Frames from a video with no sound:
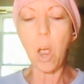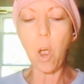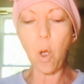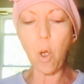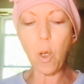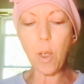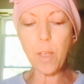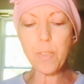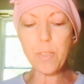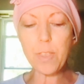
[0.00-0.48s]

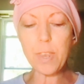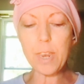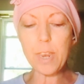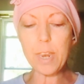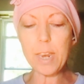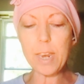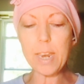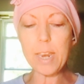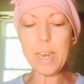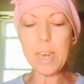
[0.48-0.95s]
On
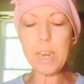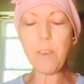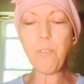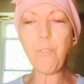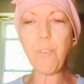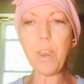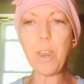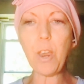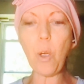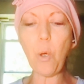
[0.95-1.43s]
the
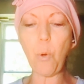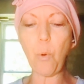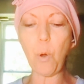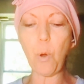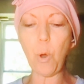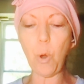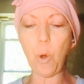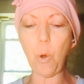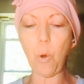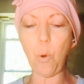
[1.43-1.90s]

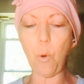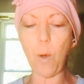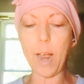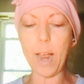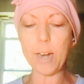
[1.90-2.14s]
EVOO,